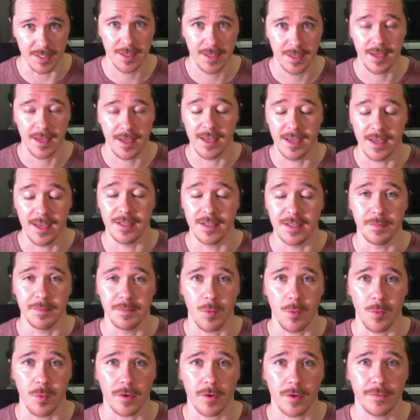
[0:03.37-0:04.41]
and my
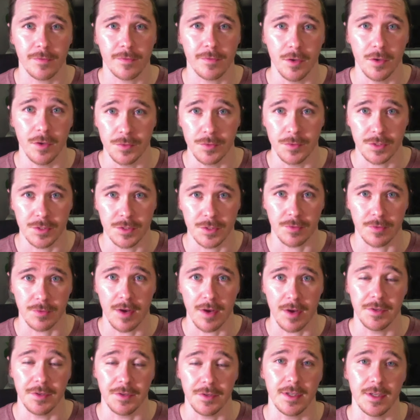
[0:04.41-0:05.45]
workflows
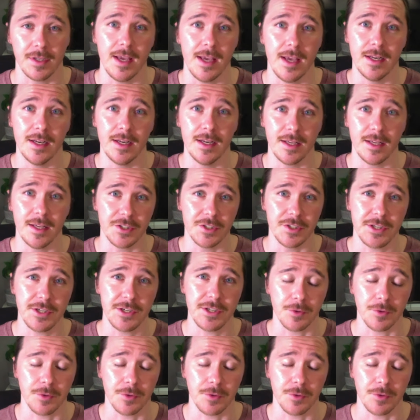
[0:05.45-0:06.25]
surrounding editing in general.